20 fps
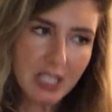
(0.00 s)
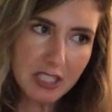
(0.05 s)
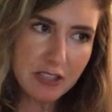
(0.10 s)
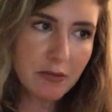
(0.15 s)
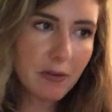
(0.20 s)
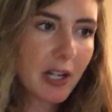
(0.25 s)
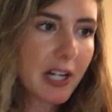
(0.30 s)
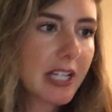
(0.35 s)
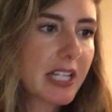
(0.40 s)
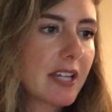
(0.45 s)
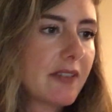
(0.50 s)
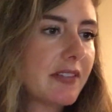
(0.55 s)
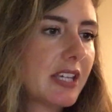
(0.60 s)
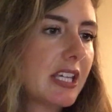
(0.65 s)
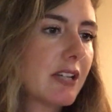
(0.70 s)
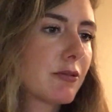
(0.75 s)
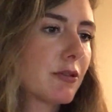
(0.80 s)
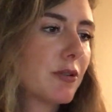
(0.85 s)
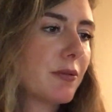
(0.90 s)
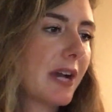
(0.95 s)
You want to give
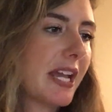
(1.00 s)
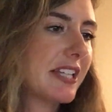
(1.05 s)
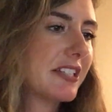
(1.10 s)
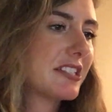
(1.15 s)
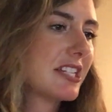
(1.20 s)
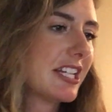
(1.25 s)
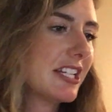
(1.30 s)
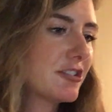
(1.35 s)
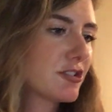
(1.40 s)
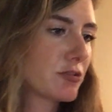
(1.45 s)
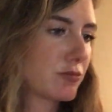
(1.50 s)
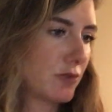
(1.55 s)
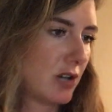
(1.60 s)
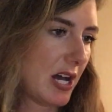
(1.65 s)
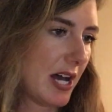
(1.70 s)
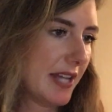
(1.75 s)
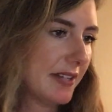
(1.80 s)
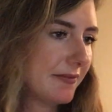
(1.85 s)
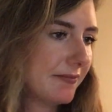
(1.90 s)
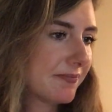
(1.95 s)
equal weight to each
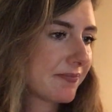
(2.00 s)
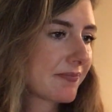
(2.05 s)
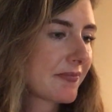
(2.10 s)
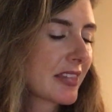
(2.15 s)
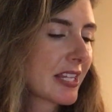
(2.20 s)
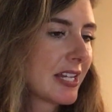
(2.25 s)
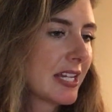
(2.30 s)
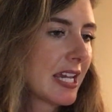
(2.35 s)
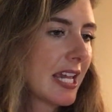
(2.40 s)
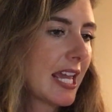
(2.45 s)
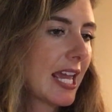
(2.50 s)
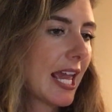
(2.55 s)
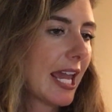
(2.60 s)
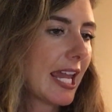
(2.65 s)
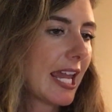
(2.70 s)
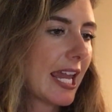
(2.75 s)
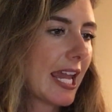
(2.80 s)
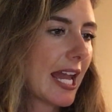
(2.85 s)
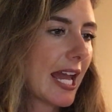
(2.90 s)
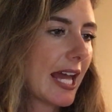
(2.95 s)
one.
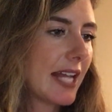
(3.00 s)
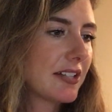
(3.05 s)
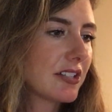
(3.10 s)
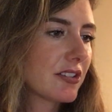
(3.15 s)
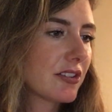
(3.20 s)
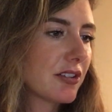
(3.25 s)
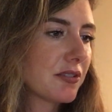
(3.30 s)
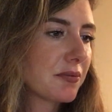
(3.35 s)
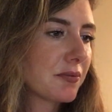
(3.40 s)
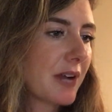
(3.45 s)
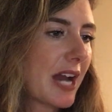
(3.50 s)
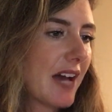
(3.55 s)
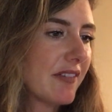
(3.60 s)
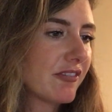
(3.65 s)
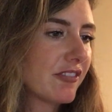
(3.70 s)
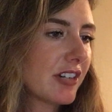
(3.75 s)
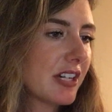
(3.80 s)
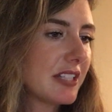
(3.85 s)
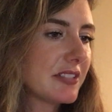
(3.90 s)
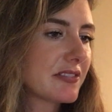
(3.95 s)
And the
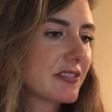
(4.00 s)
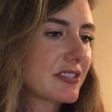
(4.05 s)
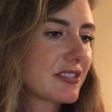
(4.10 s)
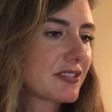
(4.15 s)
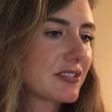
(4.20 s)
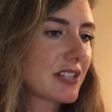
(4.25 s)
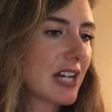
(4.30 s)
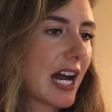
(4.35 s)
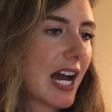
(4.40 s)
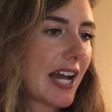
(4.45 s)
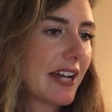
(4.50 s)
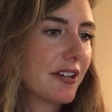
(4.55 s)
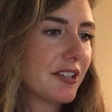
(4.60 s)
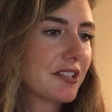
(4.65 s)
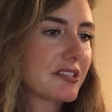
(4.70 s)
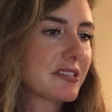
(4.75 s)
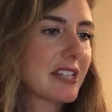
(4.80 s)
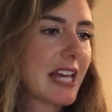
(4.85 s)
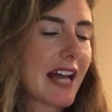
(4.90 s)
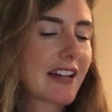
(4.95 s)
reference style
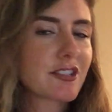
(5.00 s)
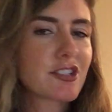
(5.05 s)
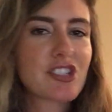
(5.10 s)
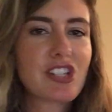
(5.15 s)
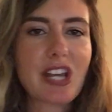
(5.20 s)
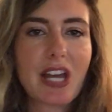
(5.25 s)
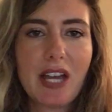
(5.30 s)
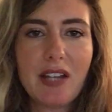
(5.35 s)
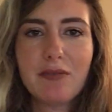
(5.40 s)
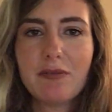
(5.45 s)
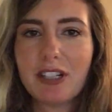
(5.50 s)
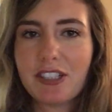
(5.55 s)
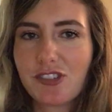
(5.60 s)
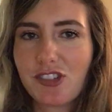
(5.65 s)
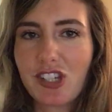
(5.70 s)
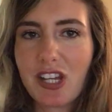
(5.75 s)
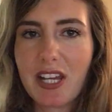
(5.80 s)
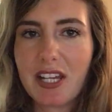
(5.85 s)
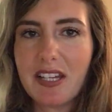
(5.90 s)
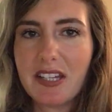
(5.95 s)
section,
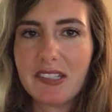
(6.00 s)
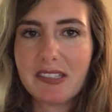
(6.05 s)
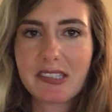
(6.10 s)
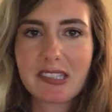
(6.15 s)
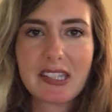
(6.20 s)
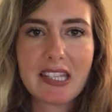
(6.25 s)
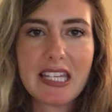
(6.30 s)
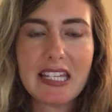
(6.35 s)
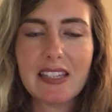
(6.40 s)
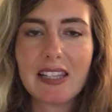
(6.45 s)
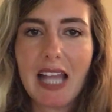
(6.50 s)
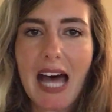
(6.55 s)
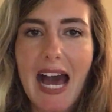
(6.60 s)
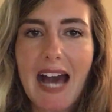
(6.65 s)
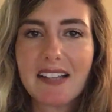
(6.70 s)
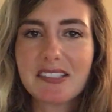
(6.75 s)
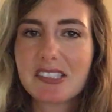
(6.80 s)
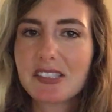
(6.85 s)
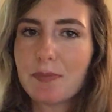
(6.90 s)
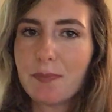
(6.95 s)
which is the
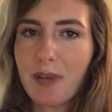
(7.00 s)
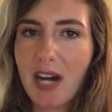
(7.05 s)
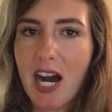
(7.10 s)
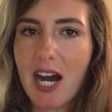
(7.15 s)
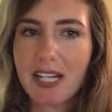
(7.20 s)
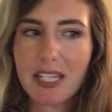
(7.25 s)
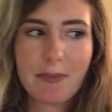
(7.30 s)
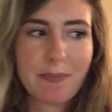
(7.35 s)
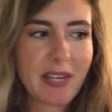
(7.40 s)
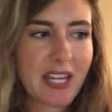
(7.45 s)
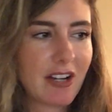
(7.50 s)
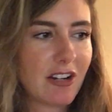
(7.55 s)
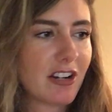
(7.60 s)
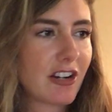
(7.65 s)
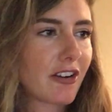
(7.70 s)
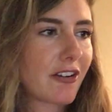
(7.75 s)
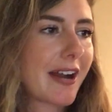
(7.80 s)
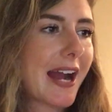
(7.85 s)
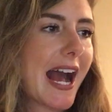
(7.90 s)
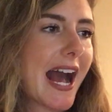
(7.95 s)
last body
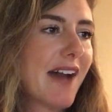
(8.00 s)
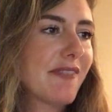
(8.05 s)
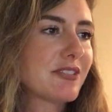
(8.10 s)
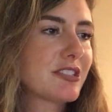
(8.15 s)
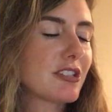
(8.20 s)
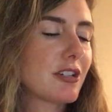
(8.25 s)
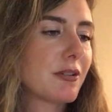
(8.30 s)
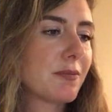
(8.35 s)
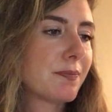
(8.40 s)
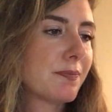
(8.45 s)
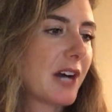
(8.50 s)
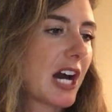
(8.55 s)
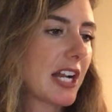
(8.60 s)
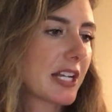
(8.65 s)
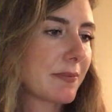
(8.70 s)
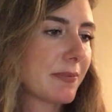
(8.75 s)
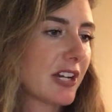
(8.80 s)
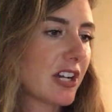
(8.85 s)
paragraph, so body